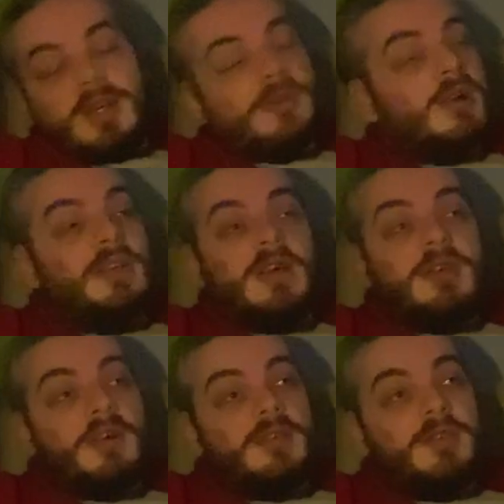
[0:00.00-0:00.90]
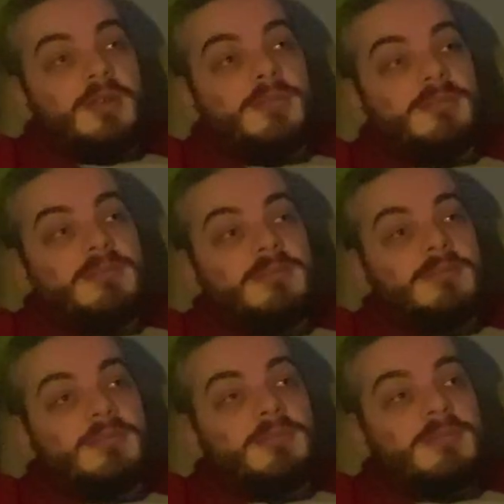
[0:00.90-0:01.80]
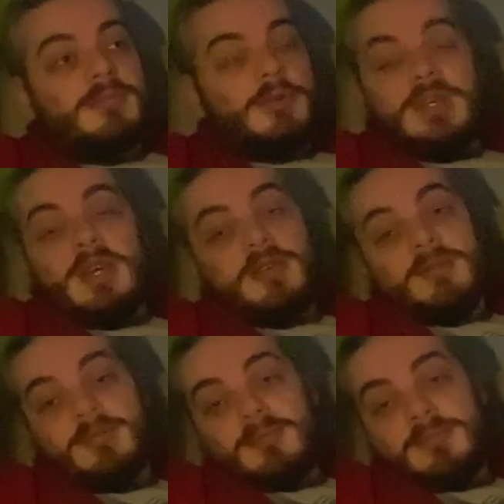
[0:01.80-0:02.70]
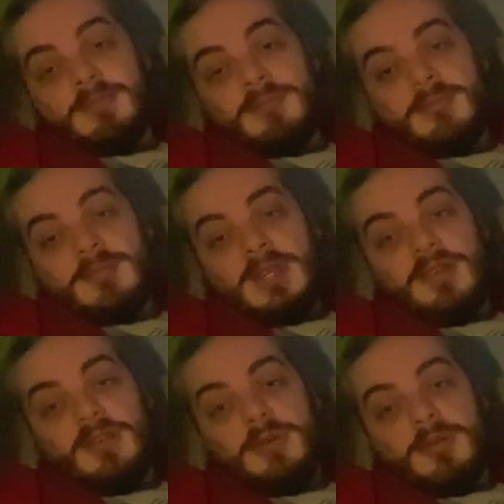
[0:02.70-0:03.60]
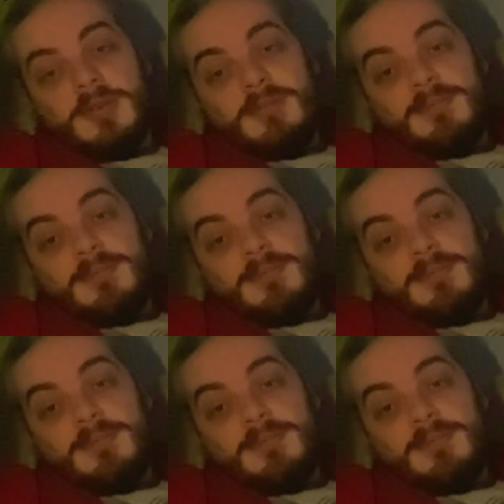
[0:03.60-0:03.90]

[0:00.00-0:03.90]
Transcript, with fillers: I don't like that guy, so who cares? He can deal with it.